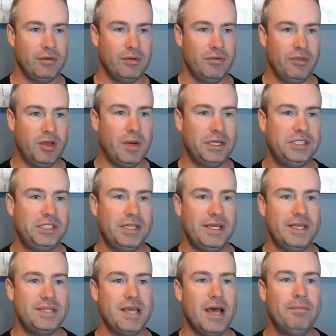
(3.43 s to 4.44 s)
The question
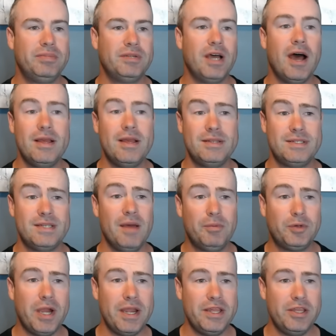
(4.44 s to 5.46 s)
is
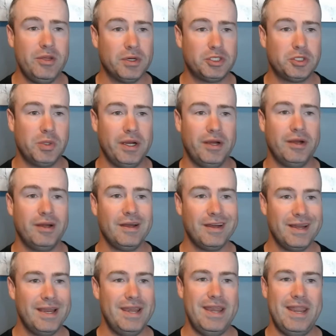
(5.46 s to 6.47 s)
upgrading your trigger
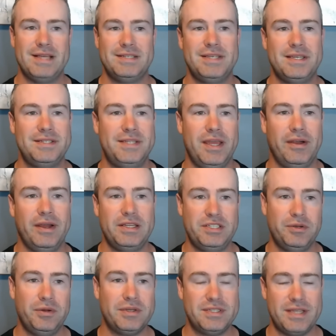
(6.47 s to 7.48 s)
necessary
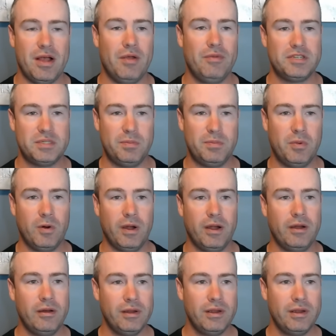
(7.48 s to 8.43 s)
to excel in the sport?